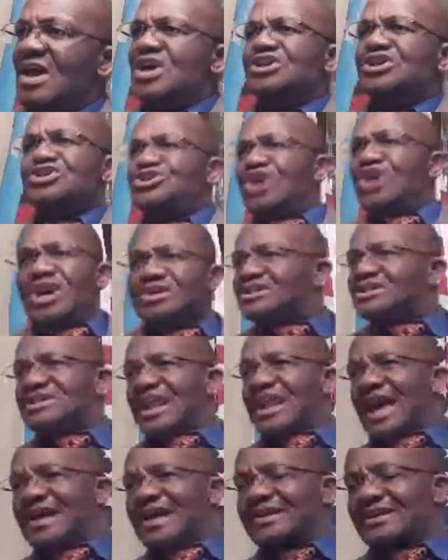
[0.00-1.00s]
just
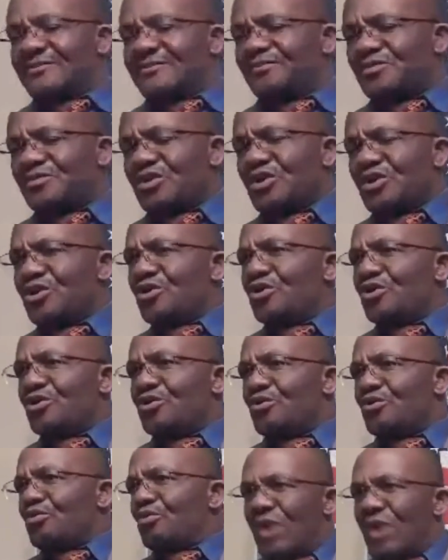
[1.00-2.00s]
like
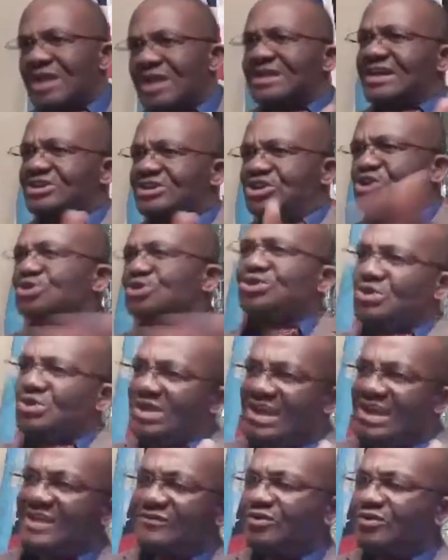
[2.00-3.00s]
when they choose to
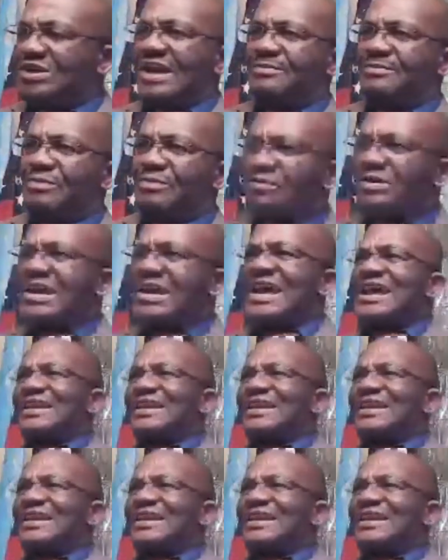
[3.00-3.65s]
live with La République,